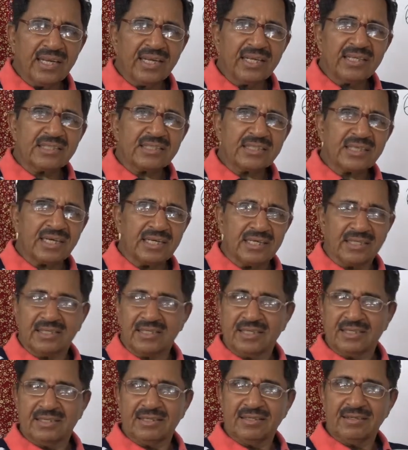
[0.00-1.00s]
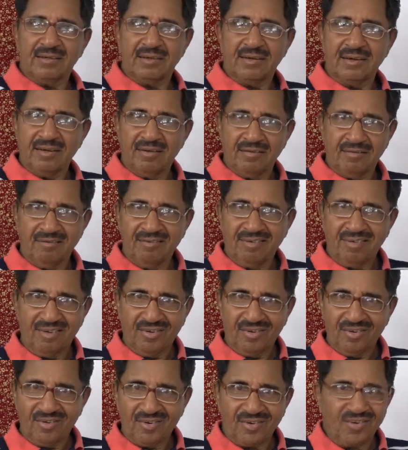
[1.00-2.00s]
said?
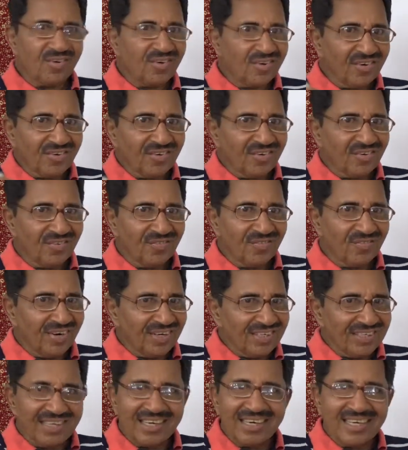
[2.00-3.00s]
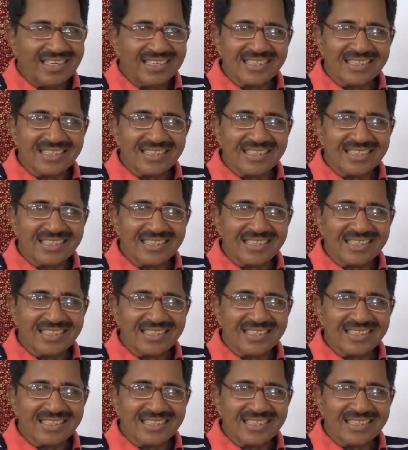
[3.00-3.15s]
Wrong, no? What did he